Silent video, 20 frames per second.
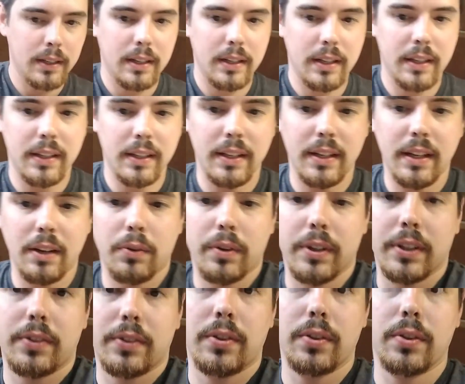And then I
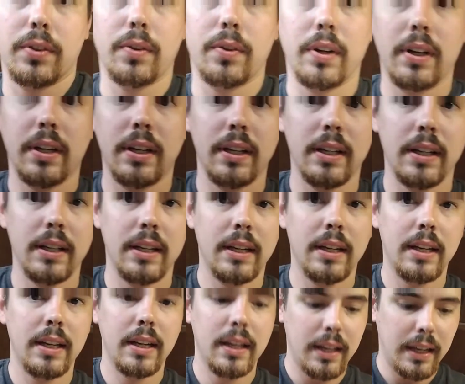want to
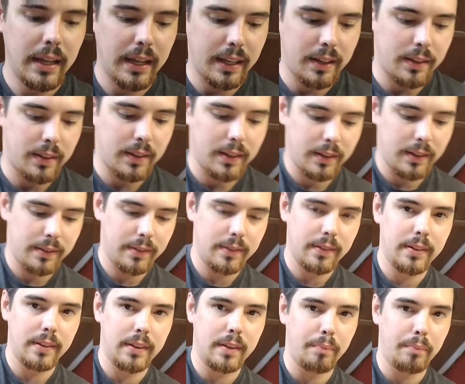add this
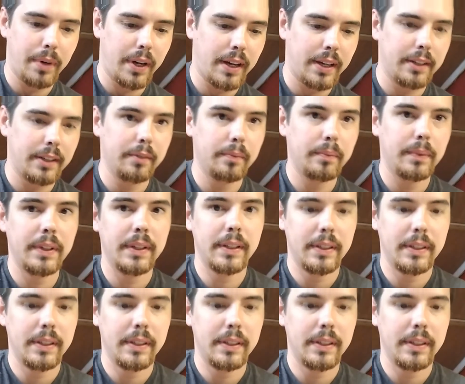to the bottom,